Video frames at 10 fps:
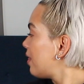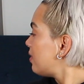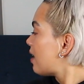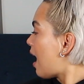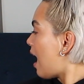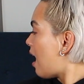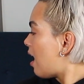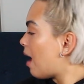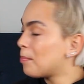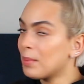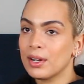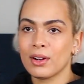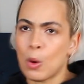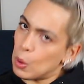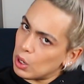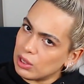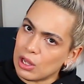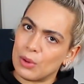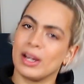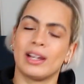the upper or
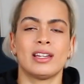lower,